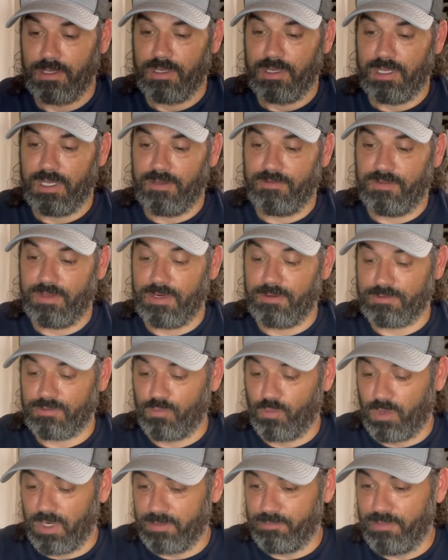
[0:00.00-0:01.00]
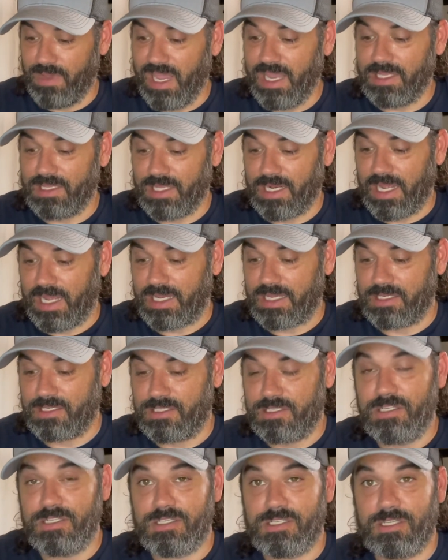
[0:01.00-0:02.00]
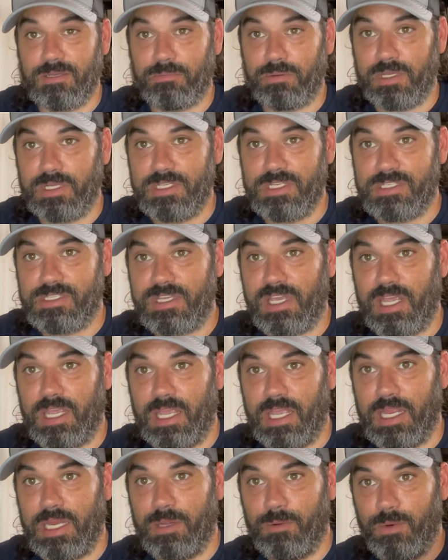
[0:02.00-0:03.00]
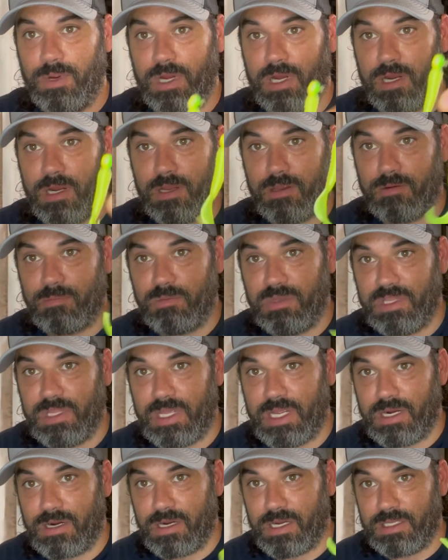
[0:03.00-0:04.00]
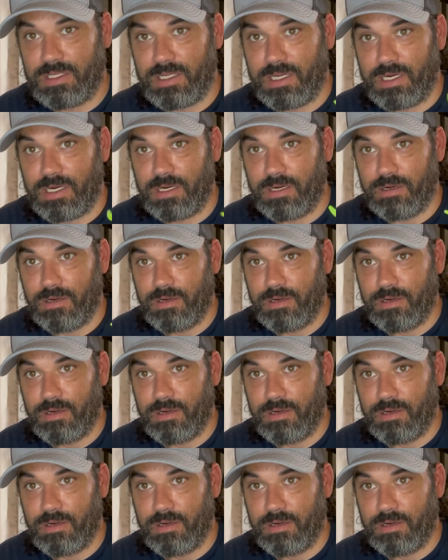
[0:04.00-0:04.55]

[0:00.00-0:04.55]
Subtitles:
if there was one bait that I could just simply just take anywhere, it would be that right there.